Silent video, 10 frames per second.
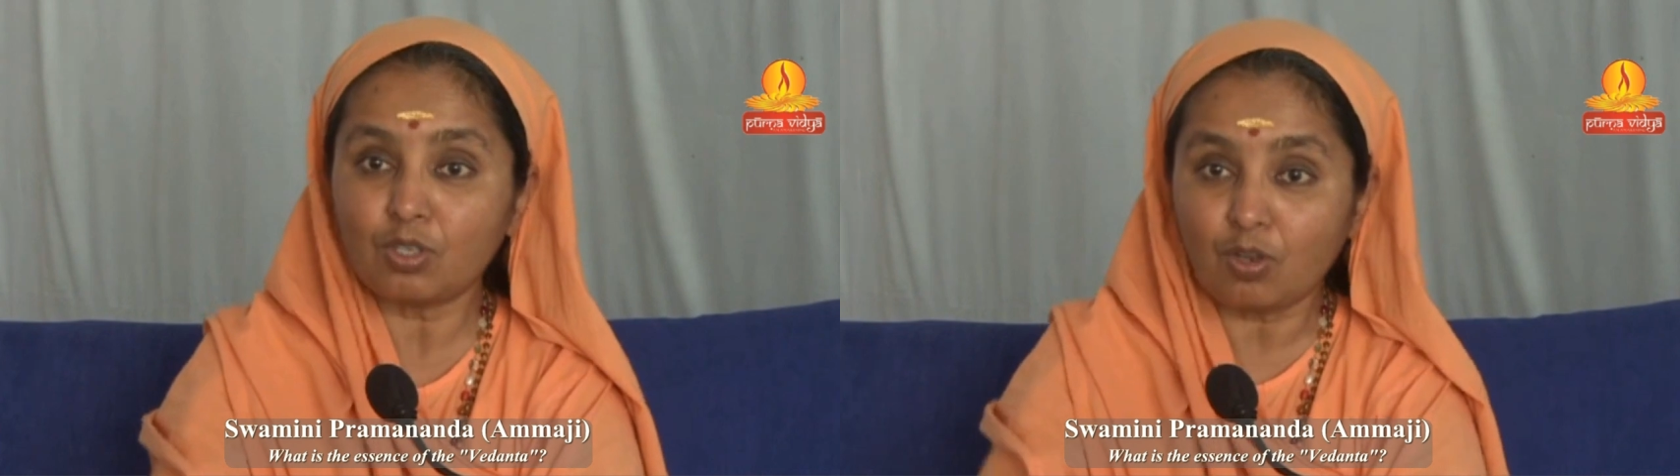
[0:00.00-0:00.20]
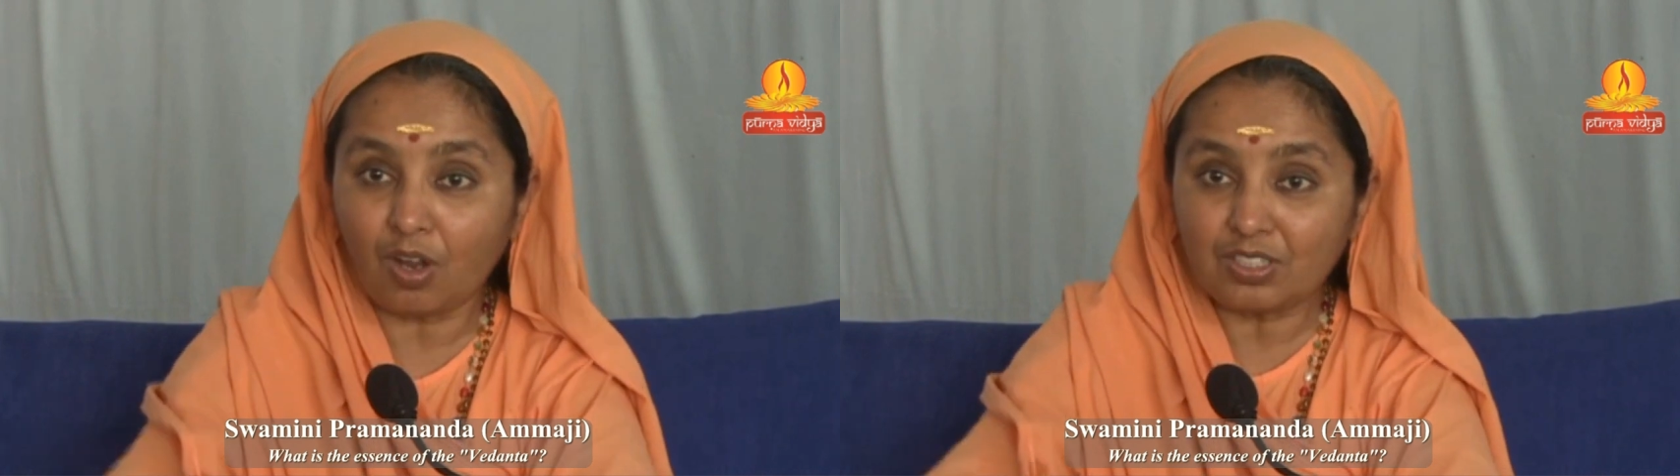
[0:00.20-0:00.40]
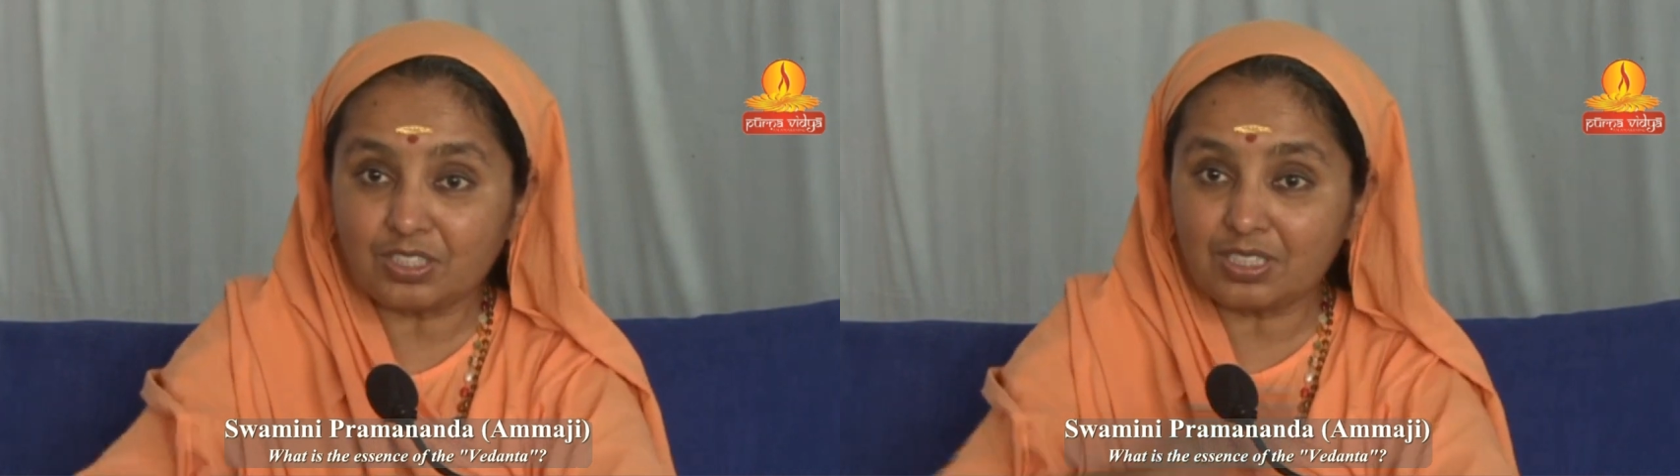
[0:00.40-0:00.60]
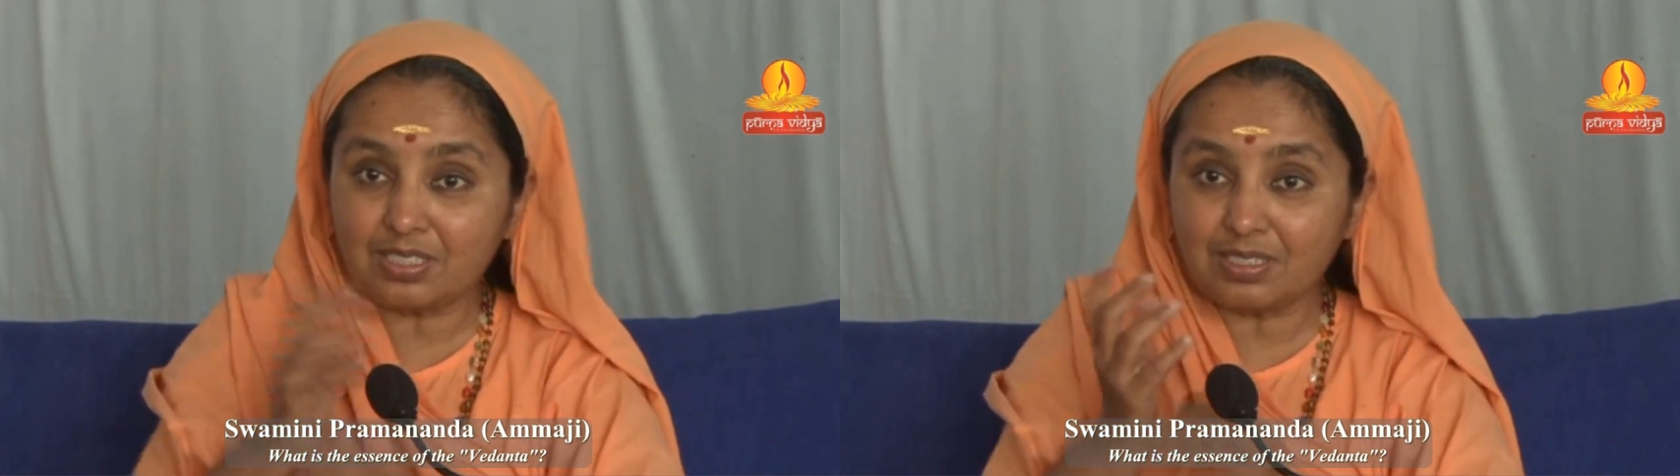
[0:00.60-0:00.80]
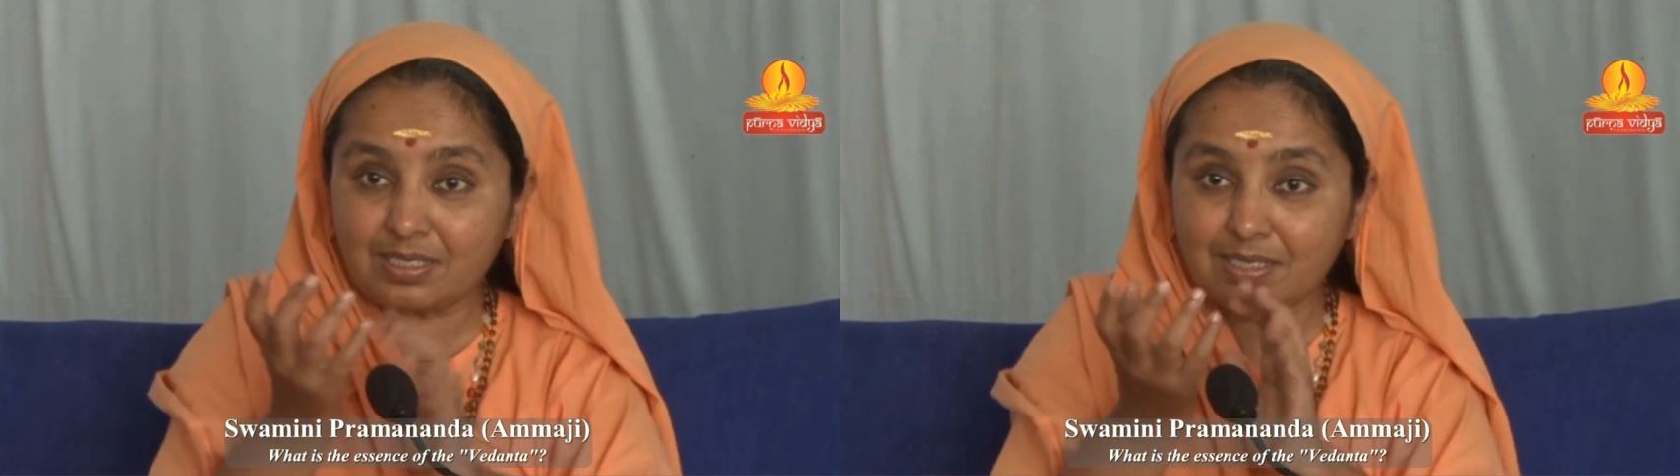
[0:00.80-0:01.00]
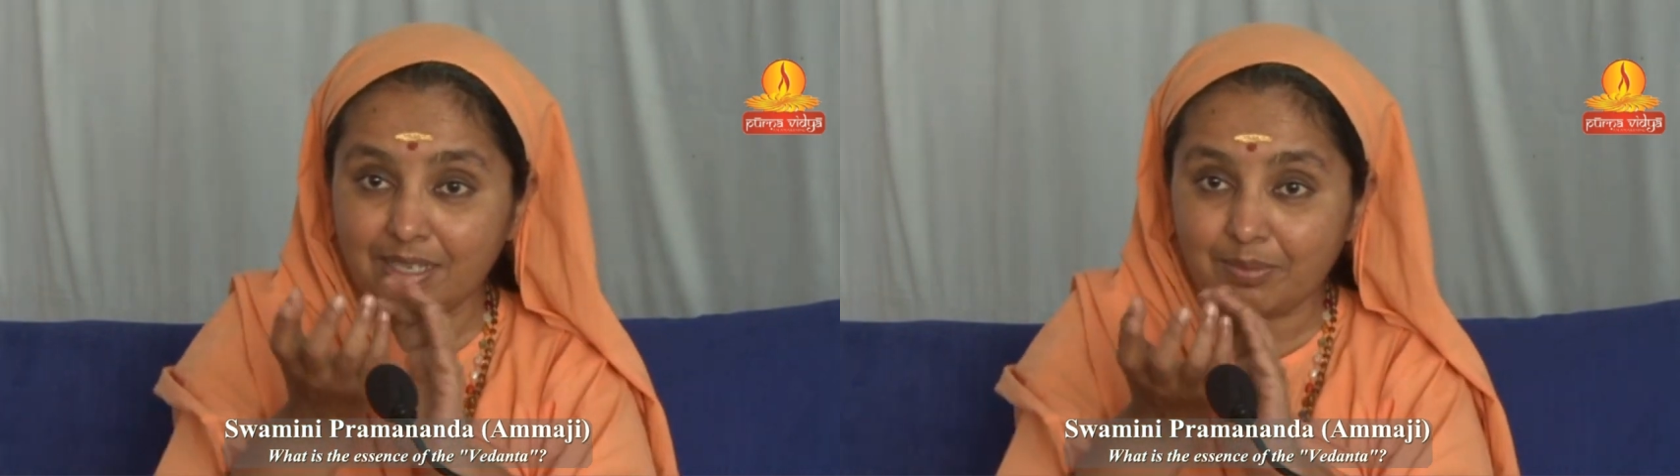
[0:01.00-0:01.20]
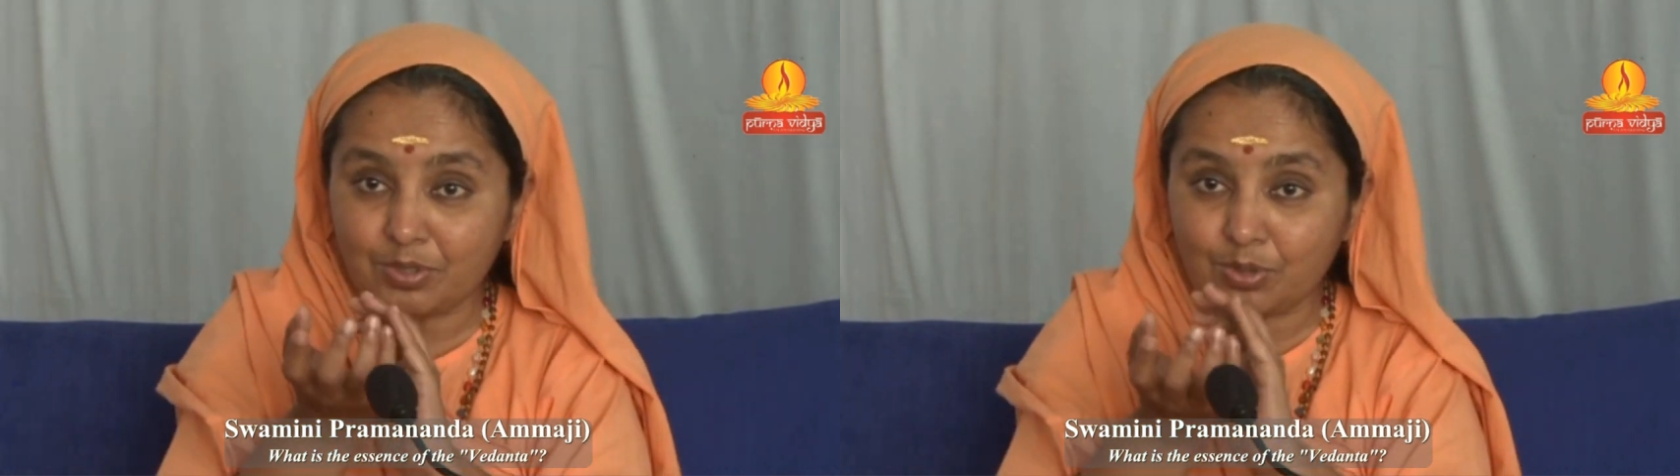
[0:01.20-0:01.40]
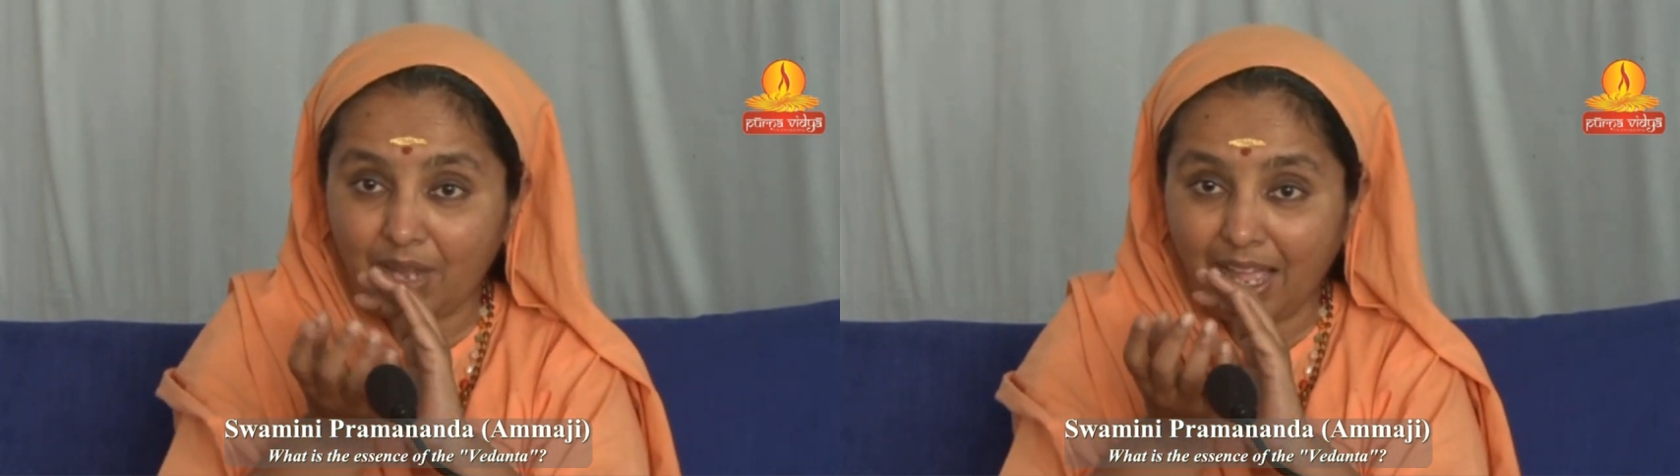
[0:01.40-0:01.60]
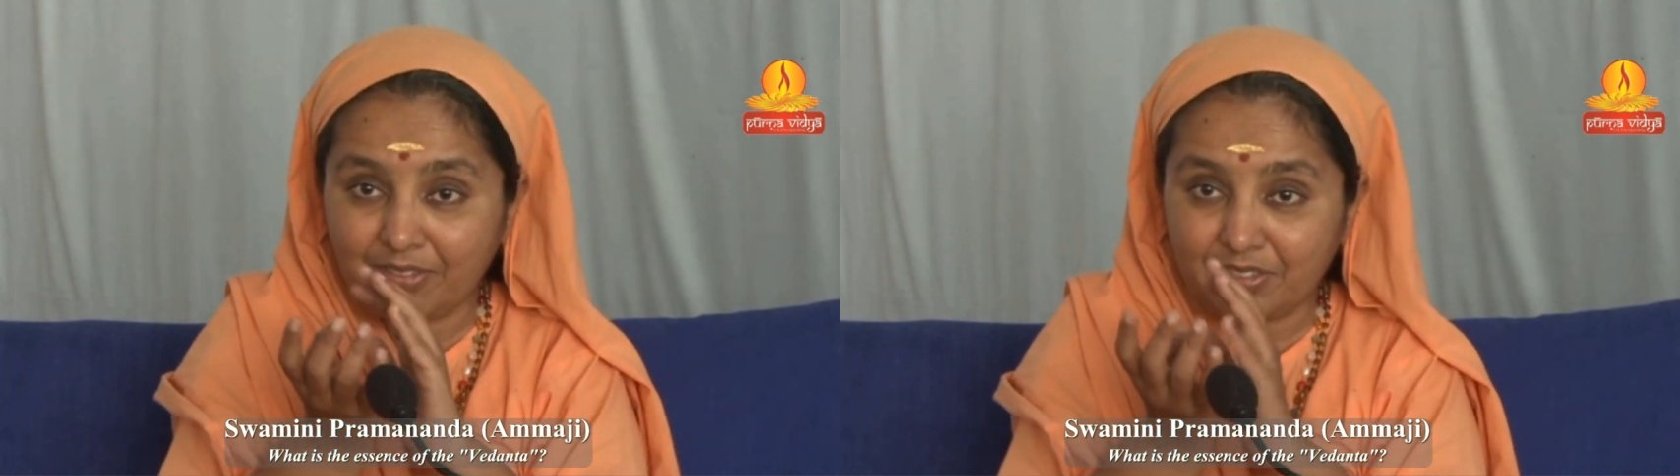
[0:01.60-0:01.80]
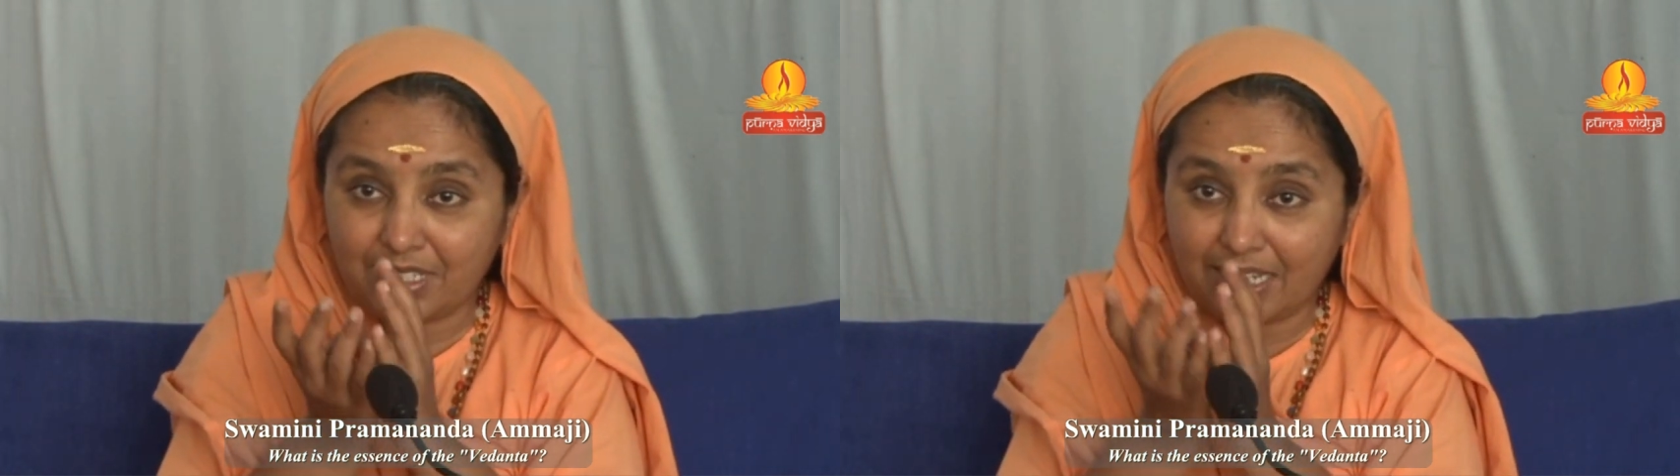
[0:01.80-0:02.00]
So consciousness seemed to
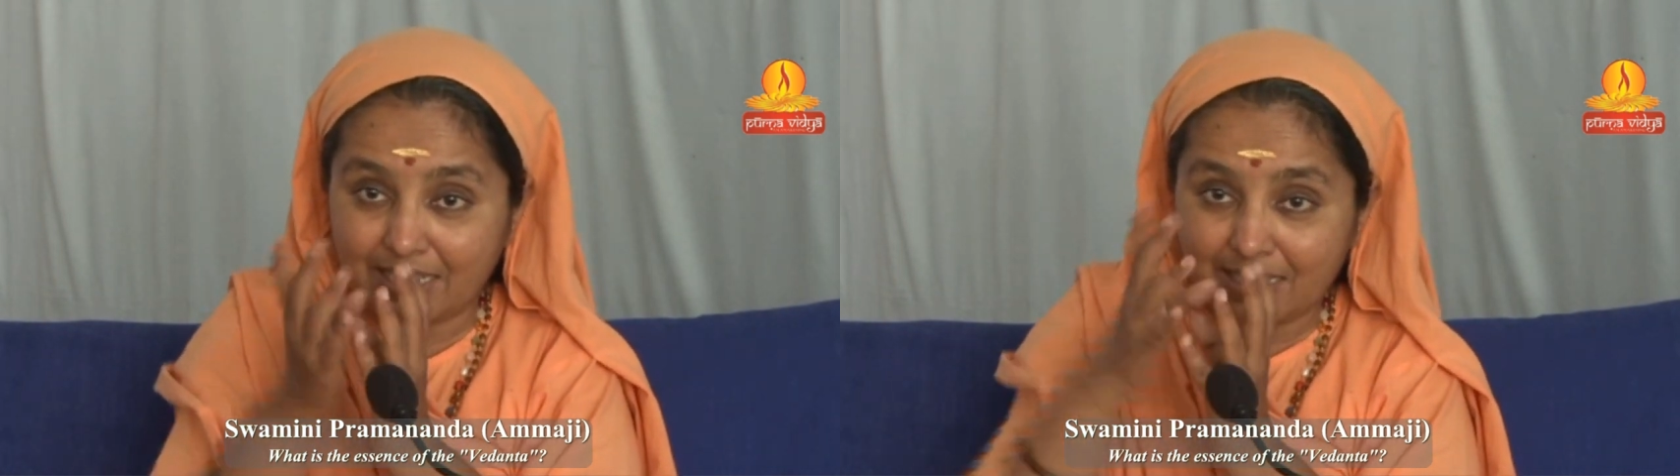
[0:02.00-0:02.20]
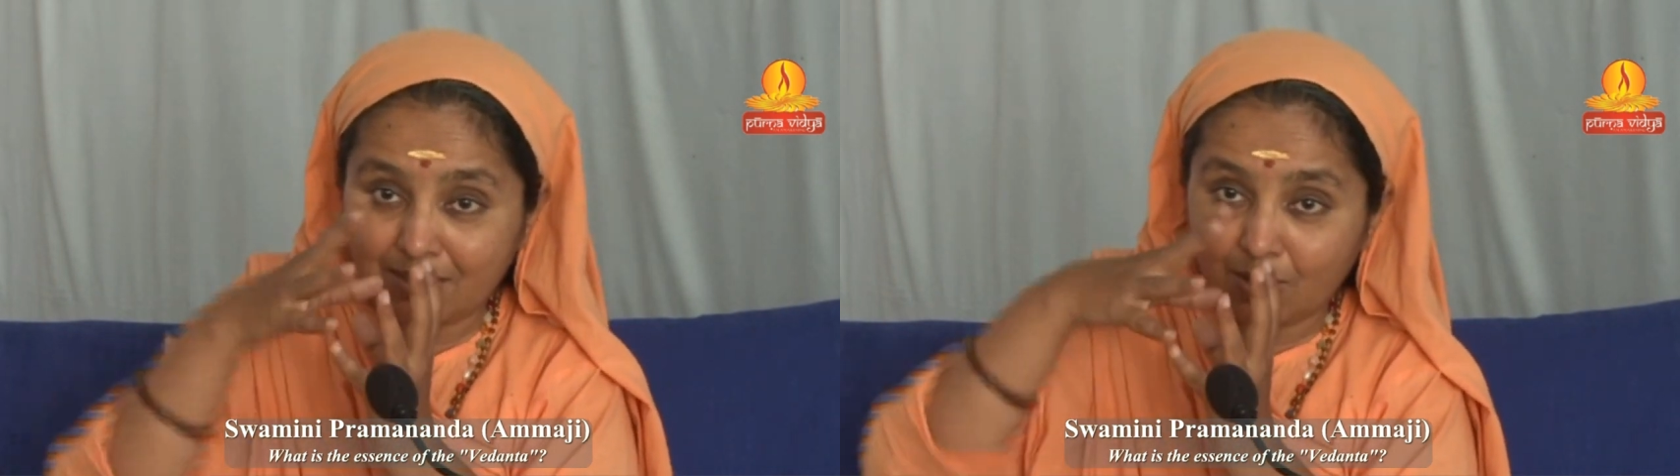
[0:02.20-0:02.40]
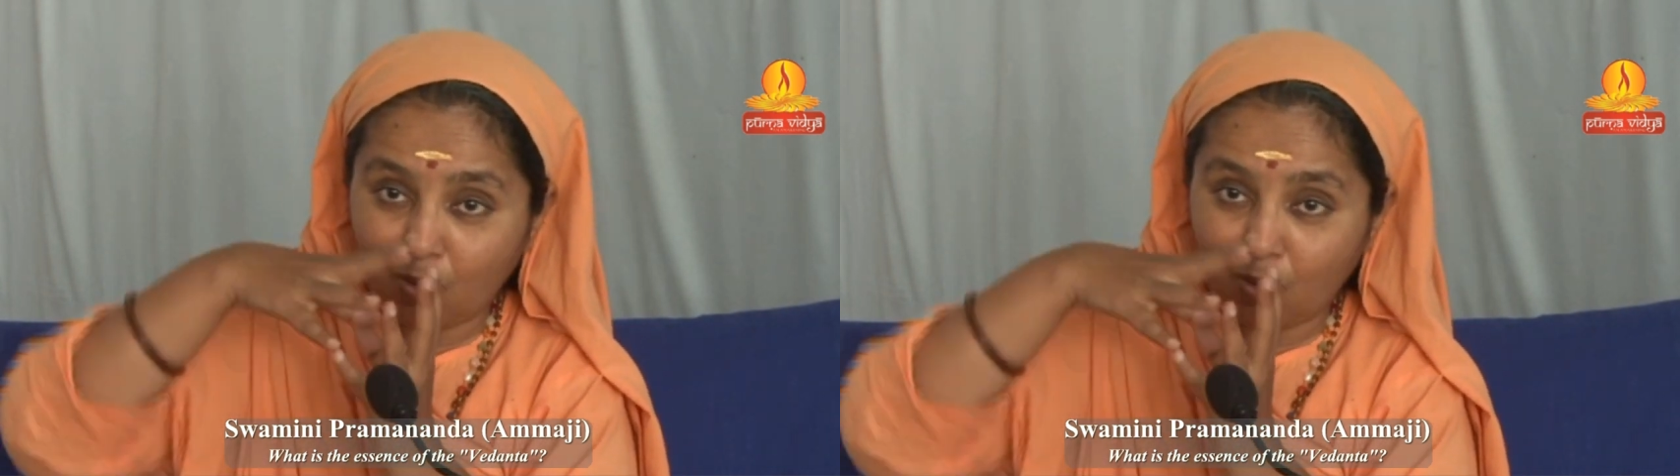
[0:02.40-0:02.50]
have taken